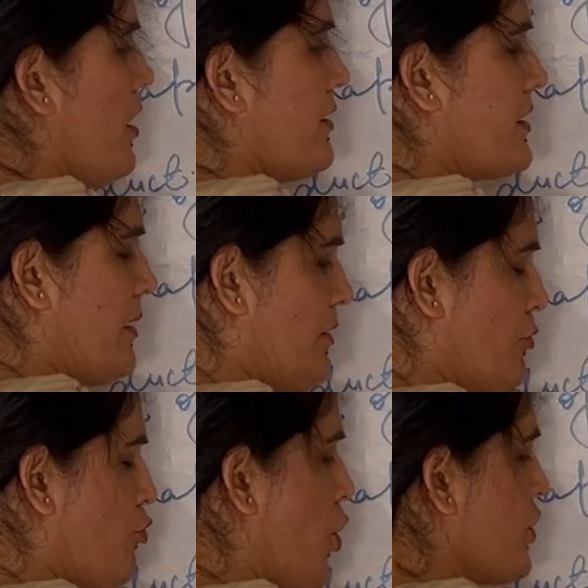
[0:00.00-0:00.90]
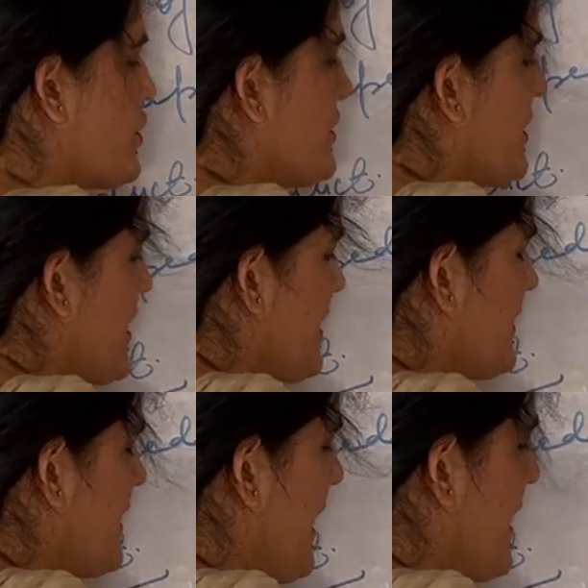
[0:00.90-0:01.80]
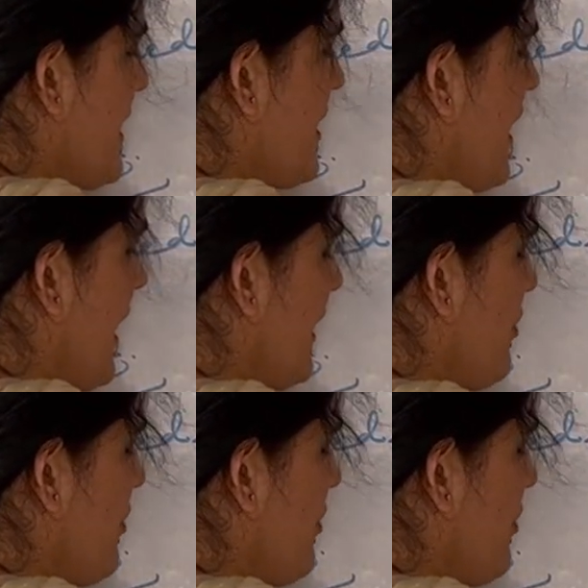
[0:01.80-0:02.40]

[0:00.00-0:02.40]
some important things like an